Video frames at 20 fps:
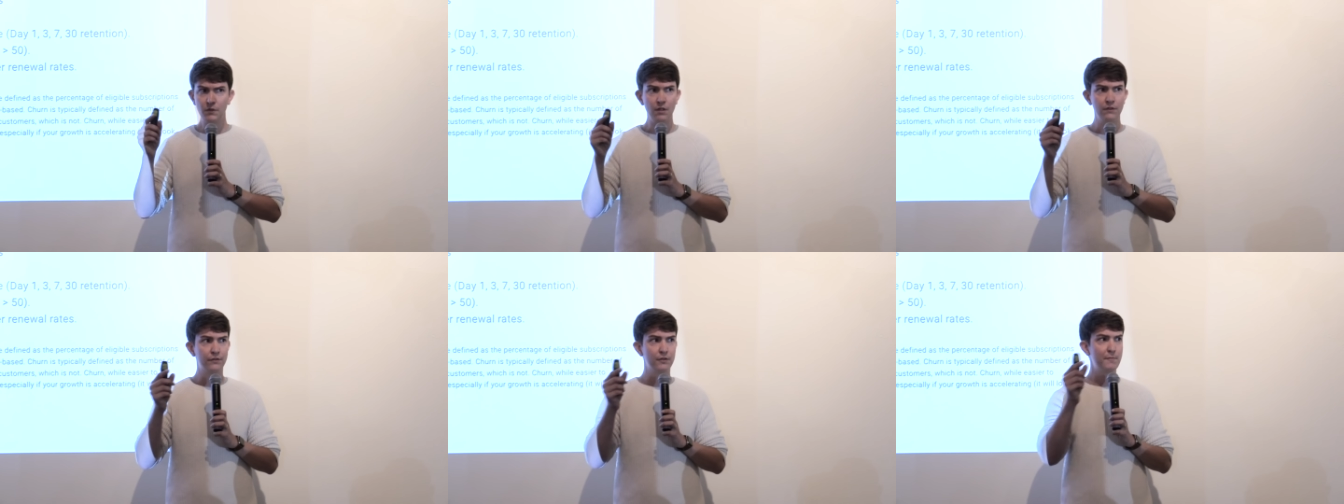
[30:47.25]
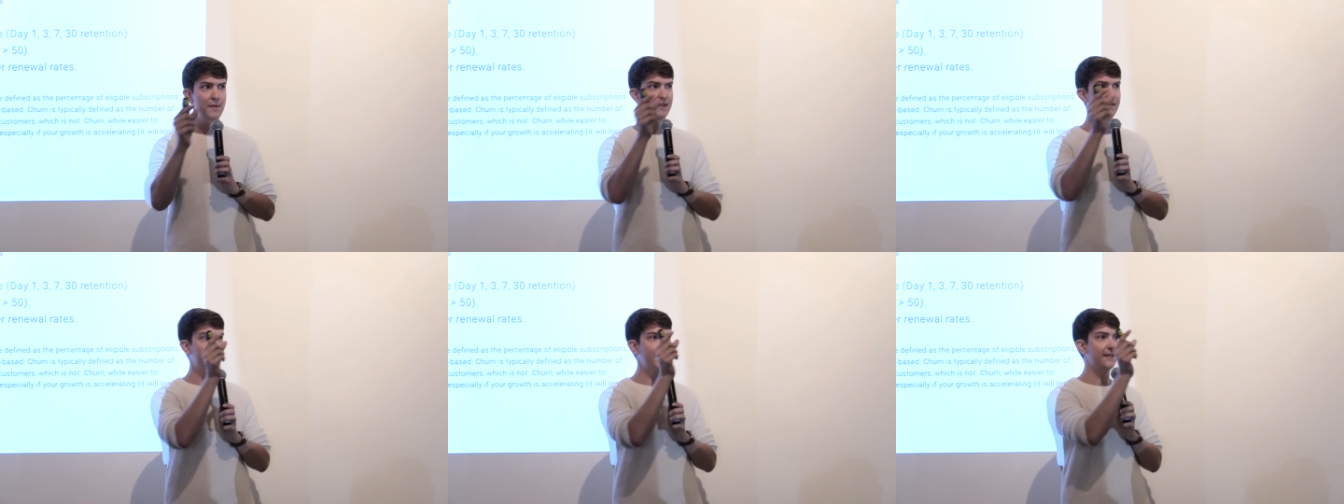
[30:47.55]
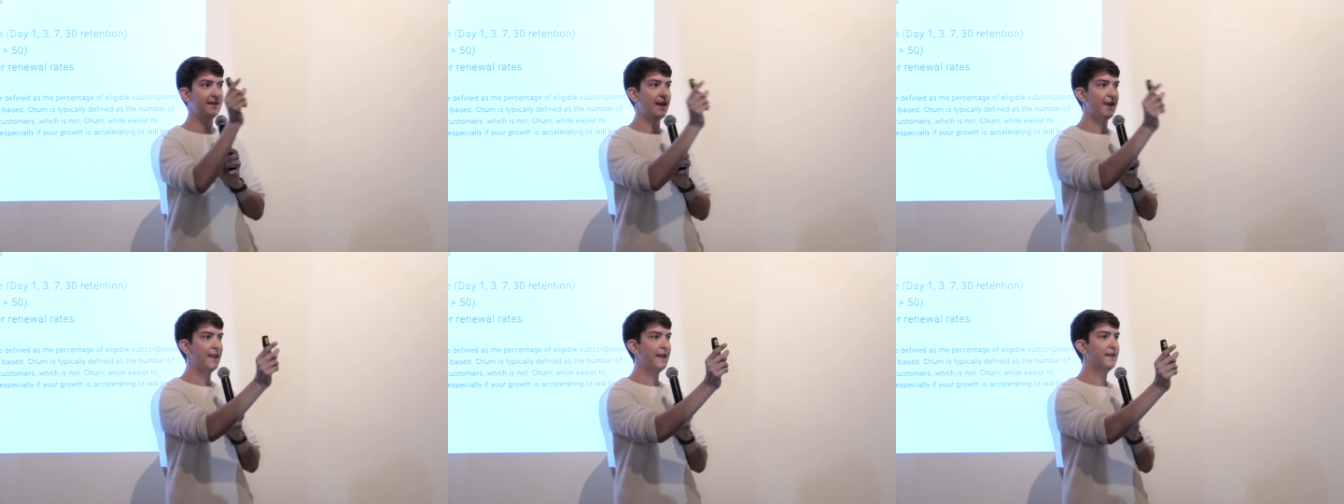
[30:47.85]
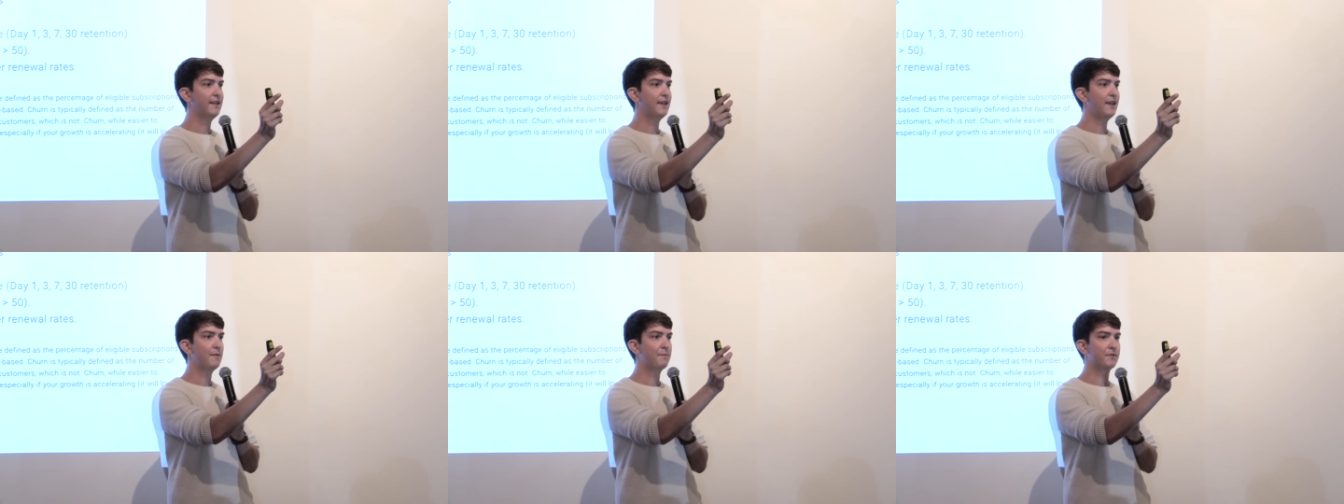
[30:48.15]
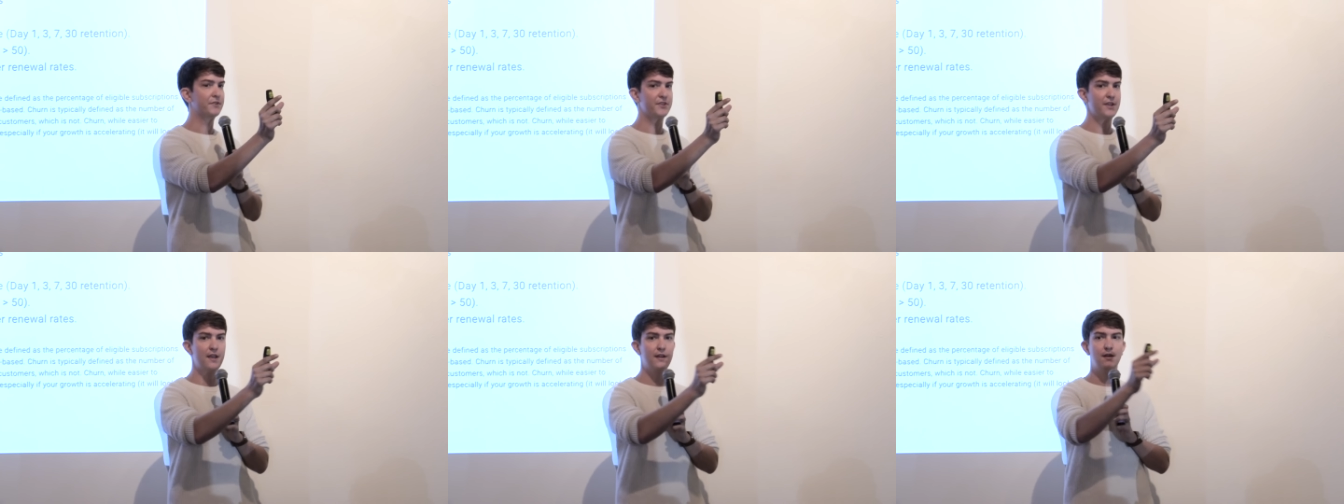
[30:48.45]
So you basically take that
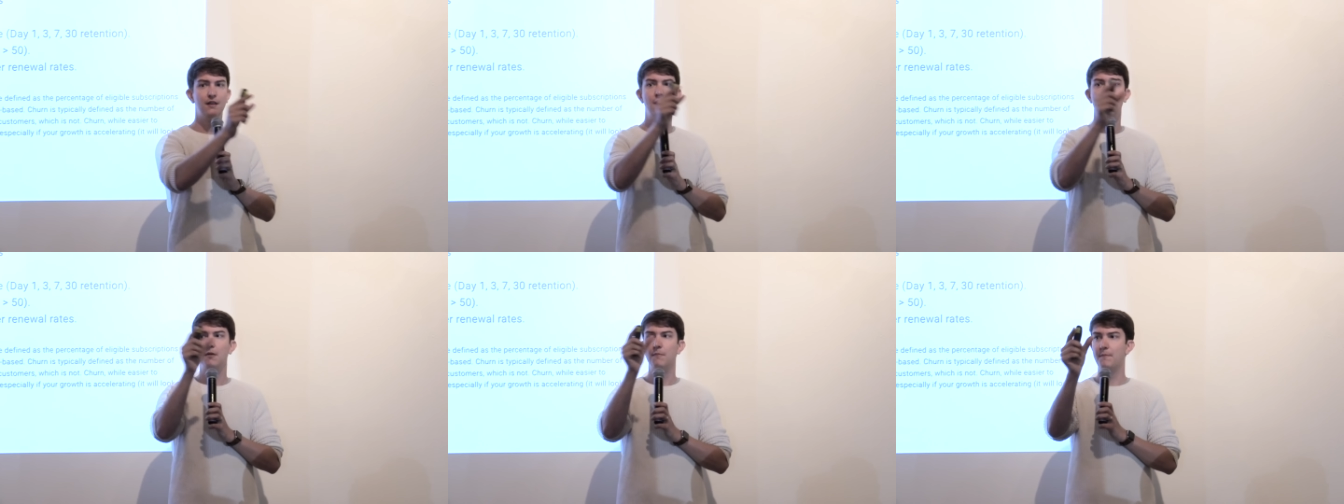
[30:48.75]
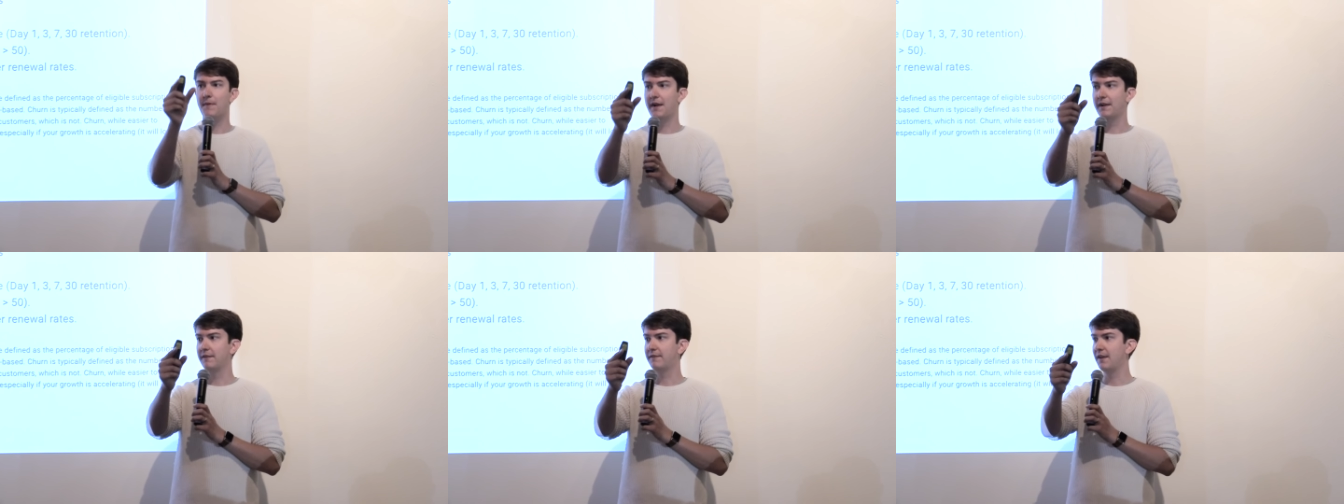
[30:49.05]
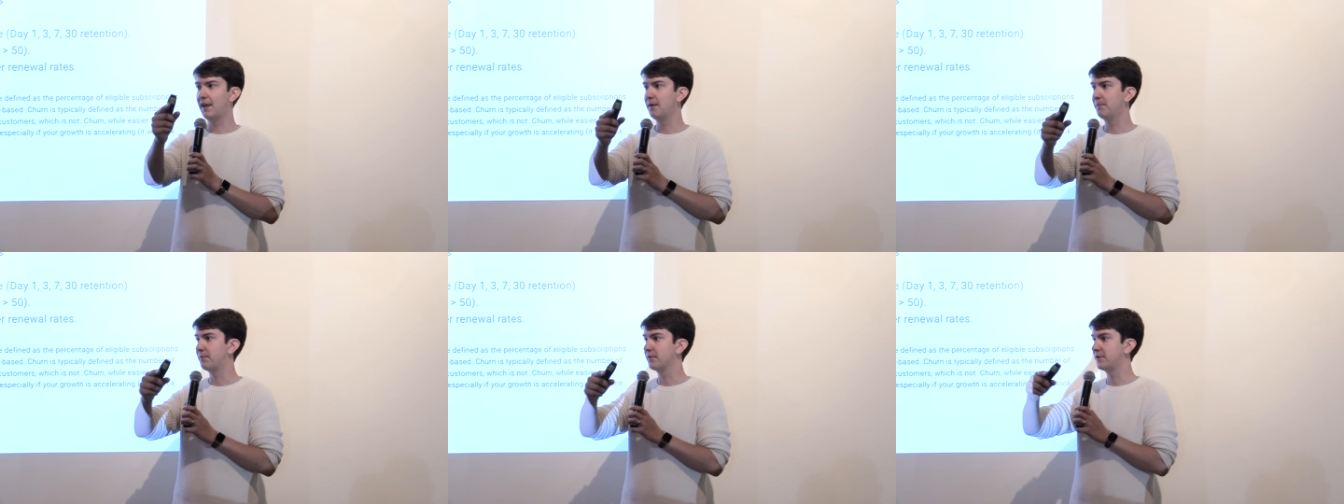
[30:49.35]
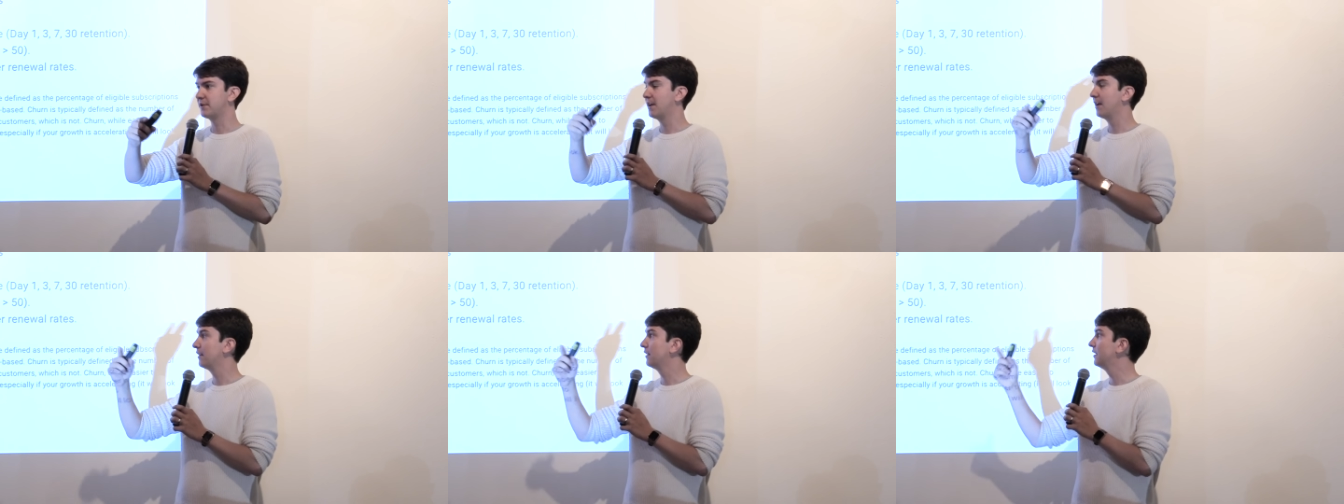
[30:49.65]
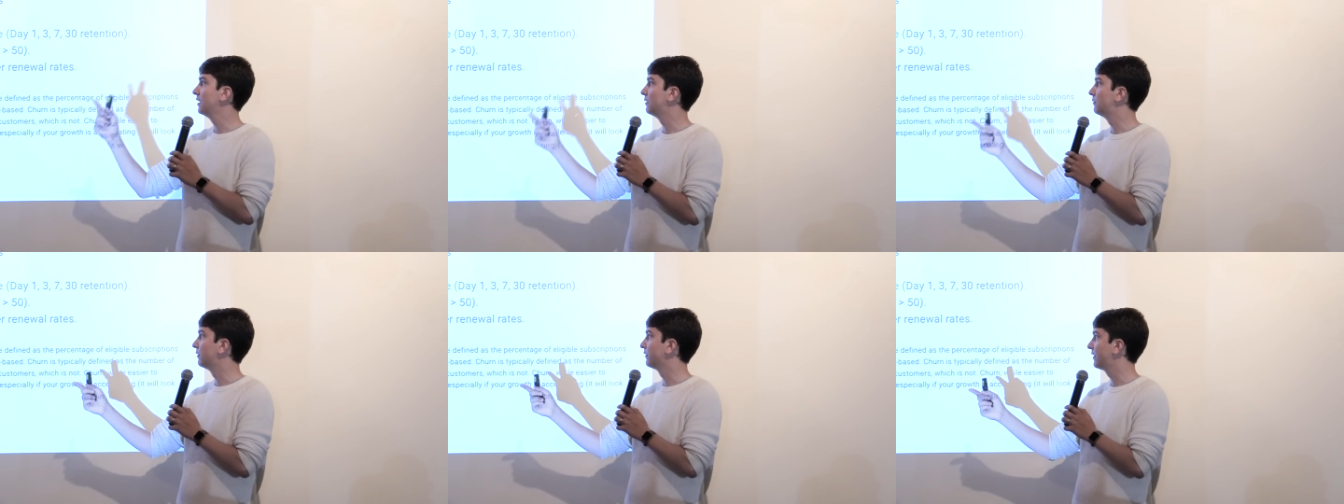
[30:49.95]
88% minus 8%
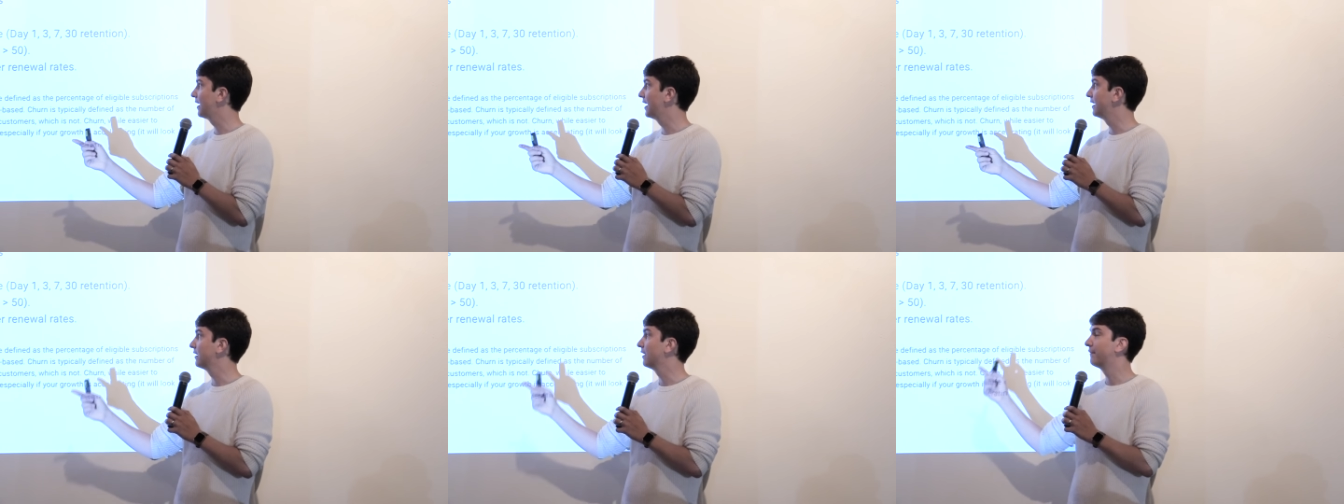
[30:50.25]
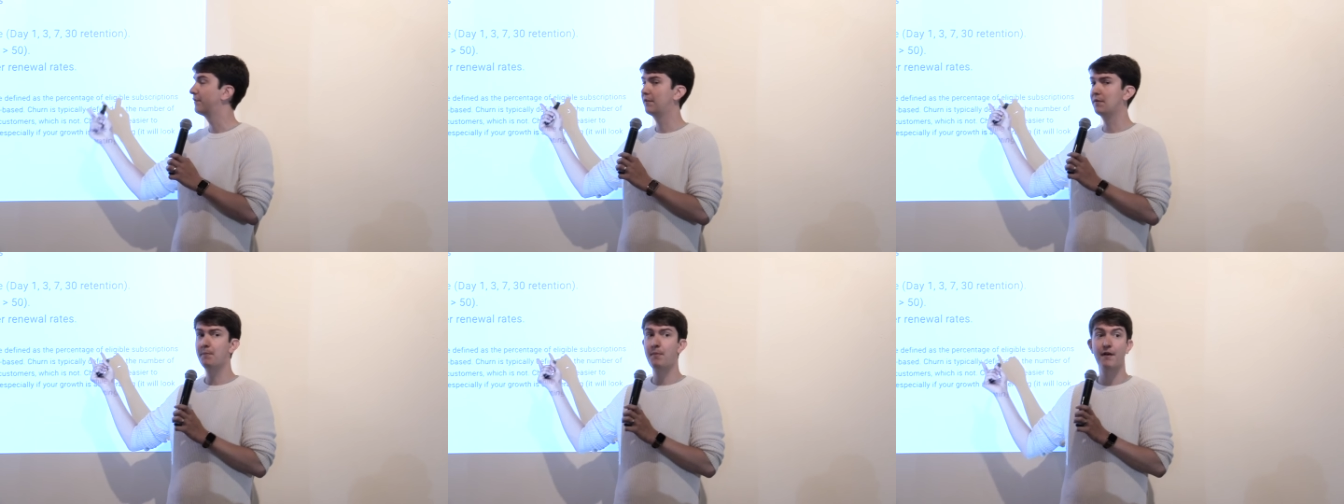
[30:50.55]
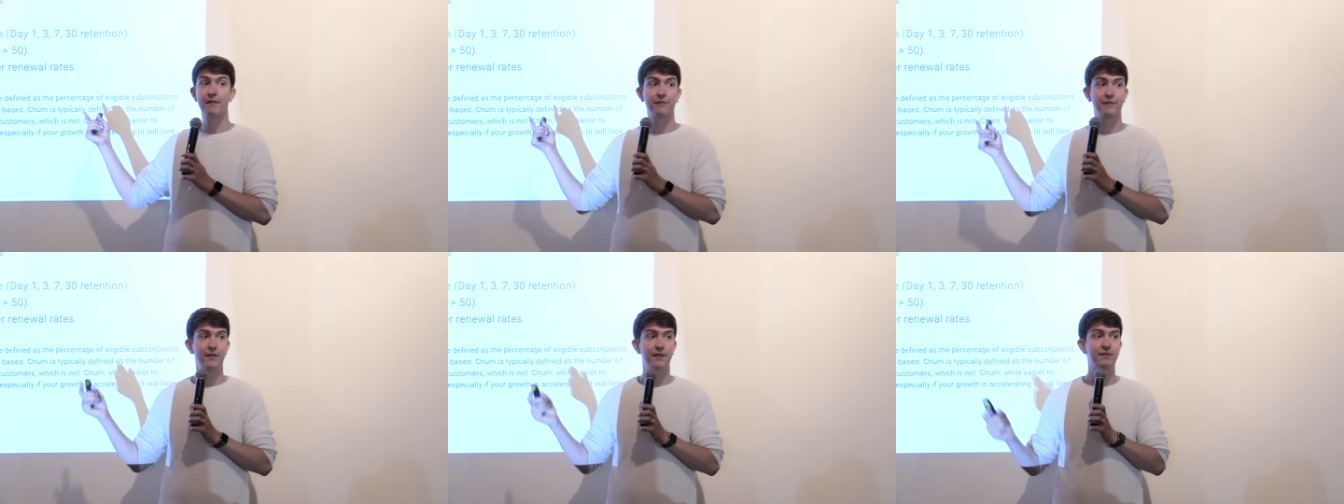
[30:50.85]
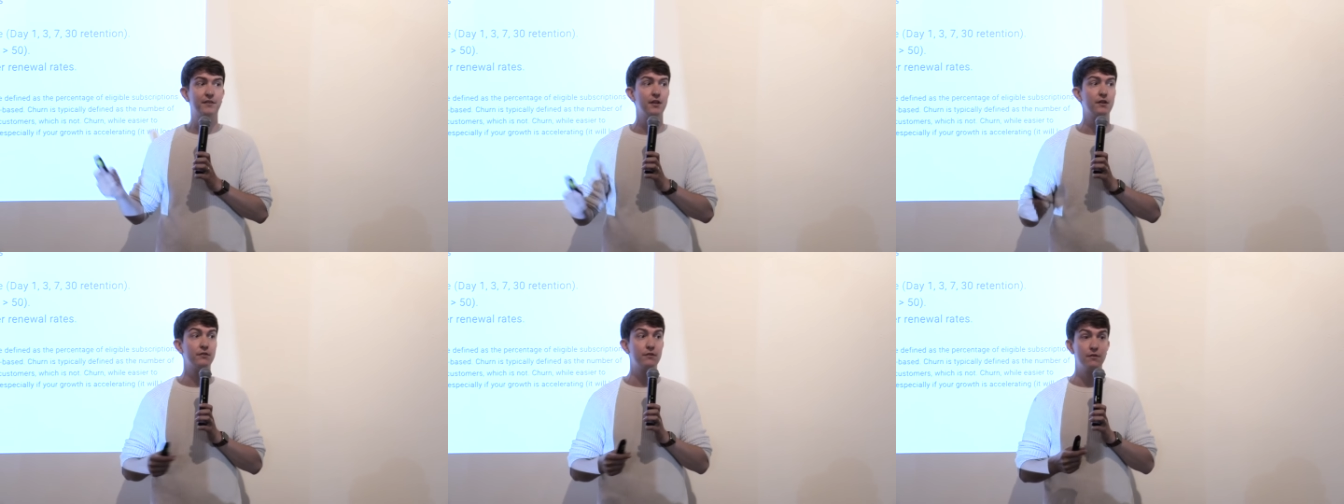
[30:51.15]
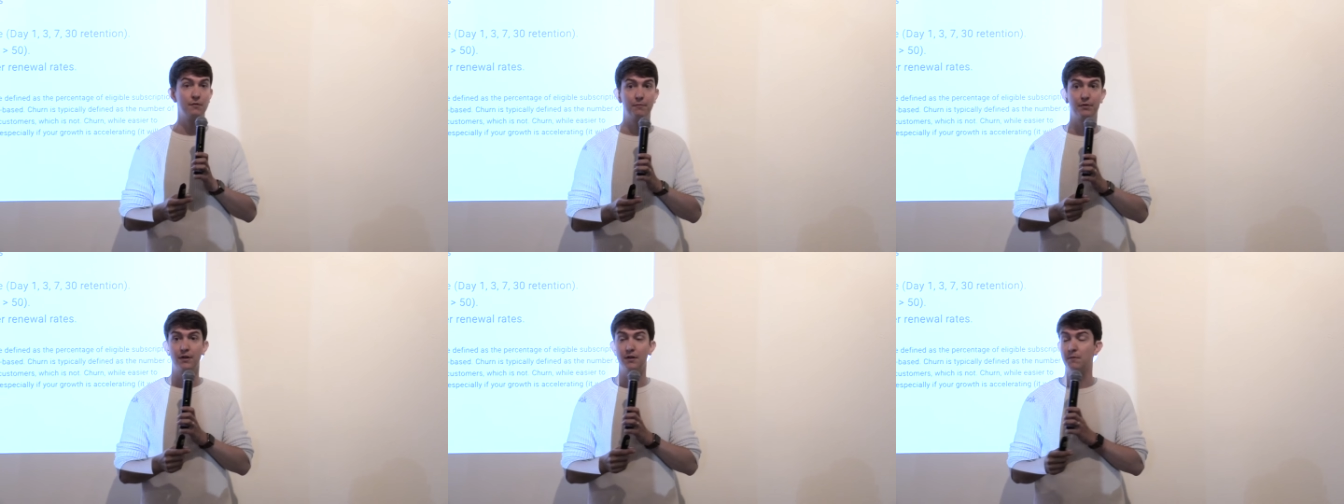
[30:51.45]
equals 80. If it's above 50, you're
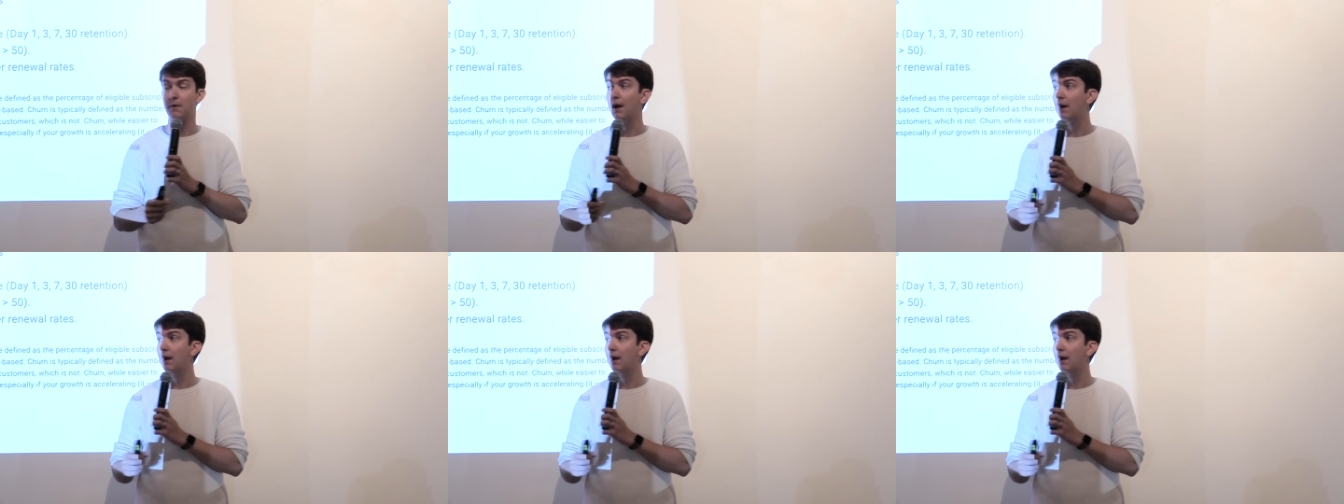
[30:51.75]
doing pretty